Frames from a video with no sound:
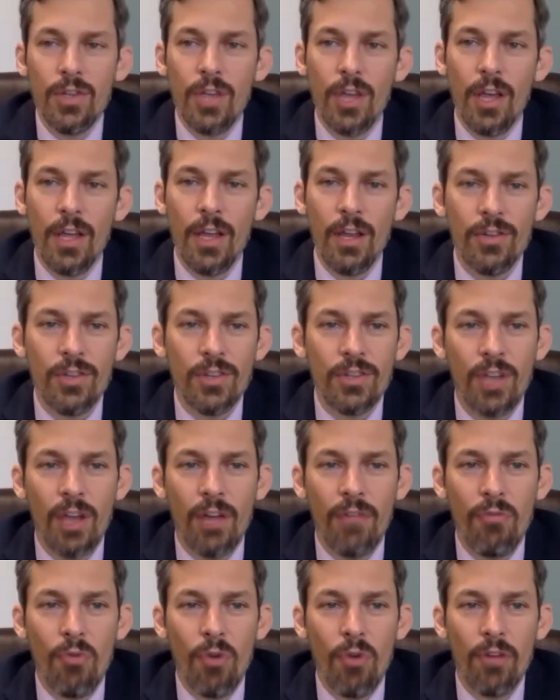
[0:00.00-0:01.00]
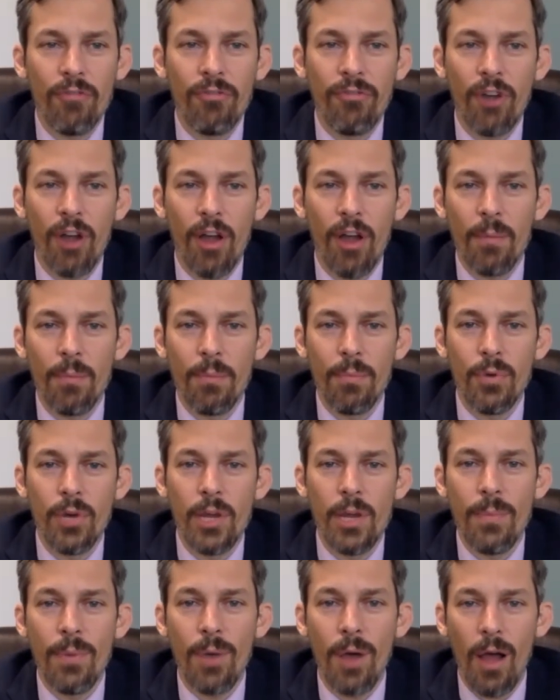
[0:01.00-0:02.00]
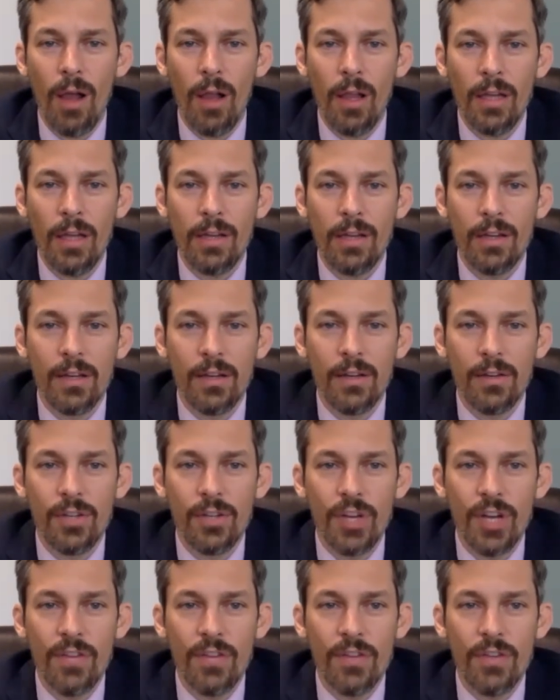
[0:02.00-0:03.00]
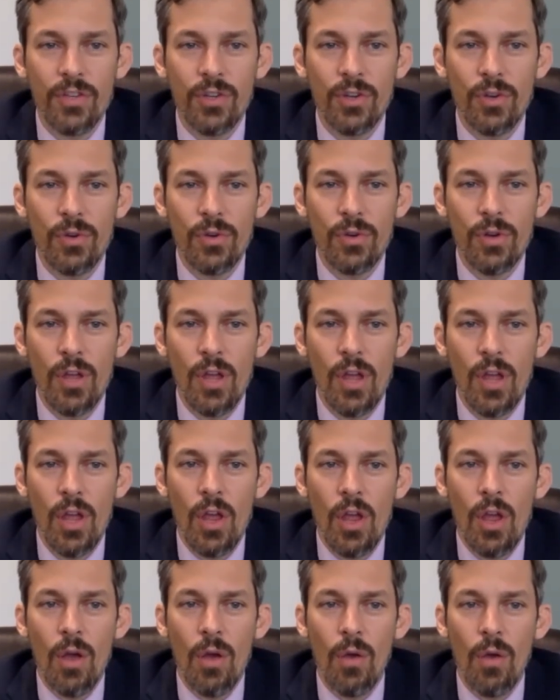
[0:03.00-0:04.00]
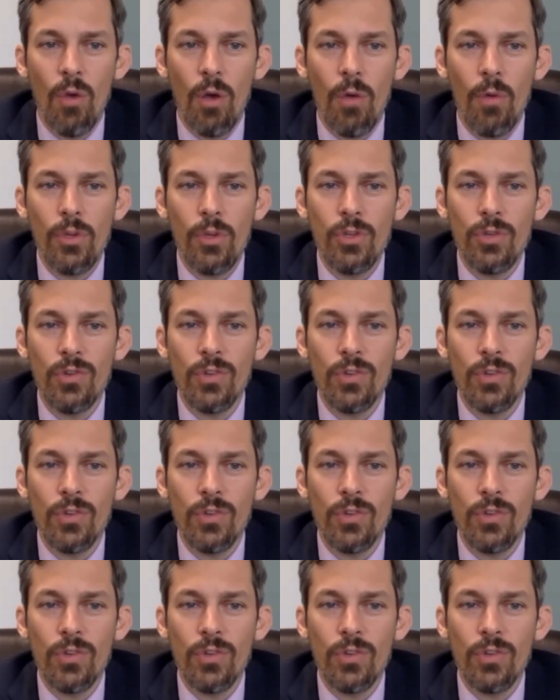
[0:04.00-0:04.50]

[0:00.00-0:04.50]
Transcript: a here's a tough one from Bree Pollock, Geneva student. What would you